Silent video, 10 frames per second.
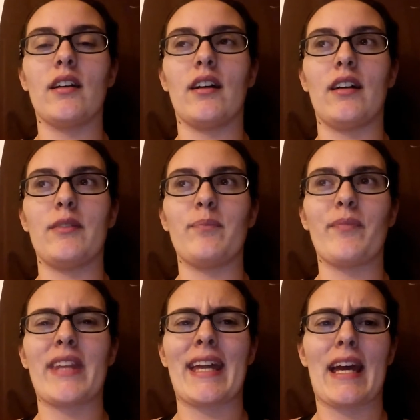Um,
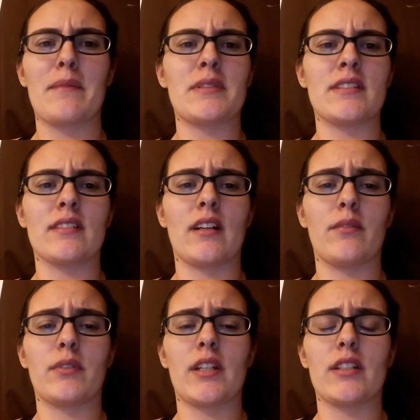that happens a
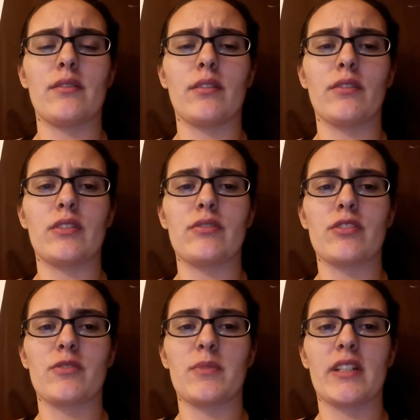lot when I do interviews
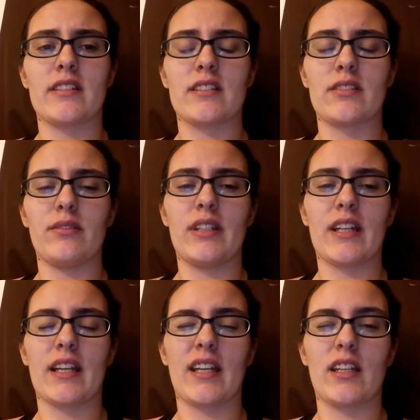just because I do get
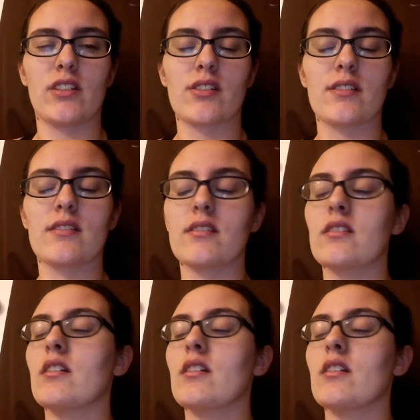kind of anxious.